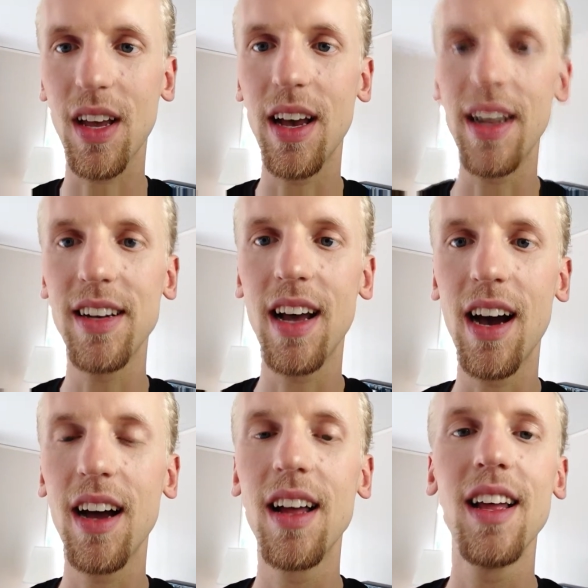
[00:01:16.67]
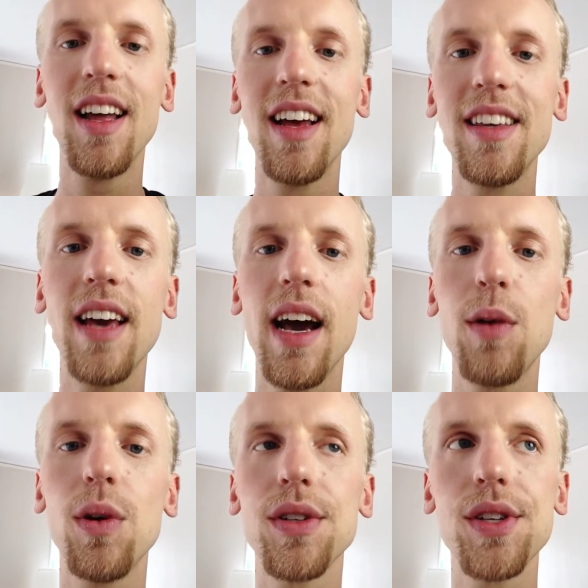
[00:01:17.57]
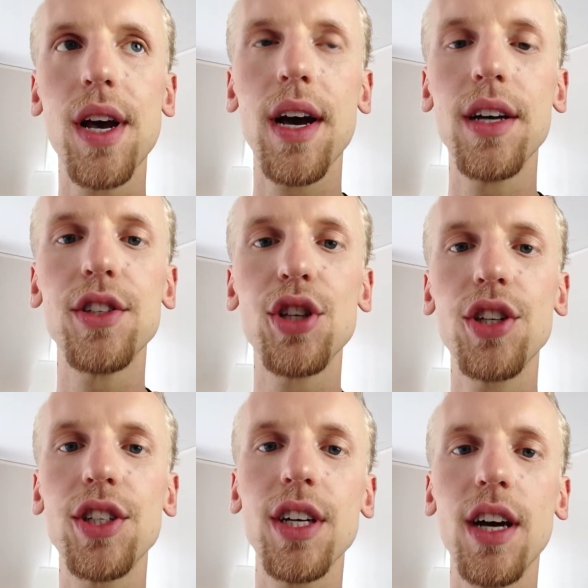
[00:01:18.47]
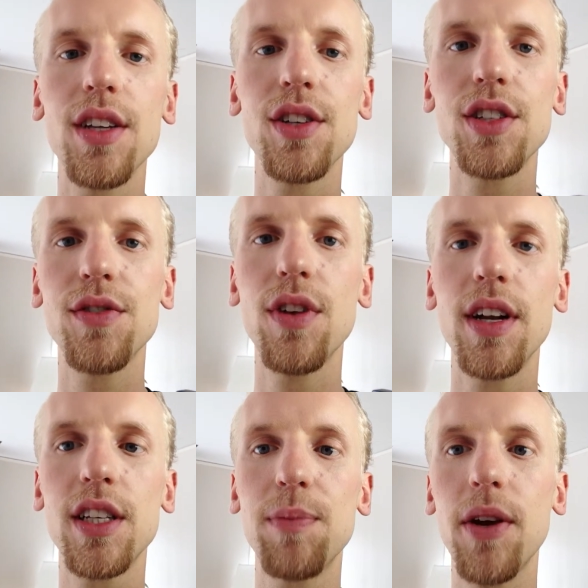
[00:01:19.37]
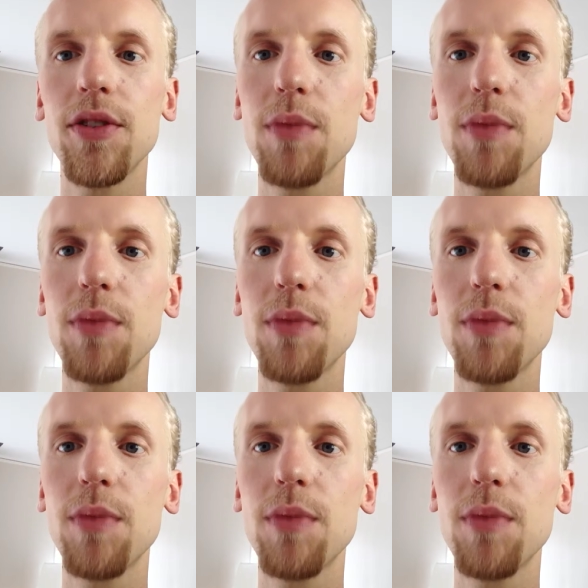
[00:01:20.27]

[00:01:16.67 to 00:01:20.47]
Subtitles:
And it was such a fun experience.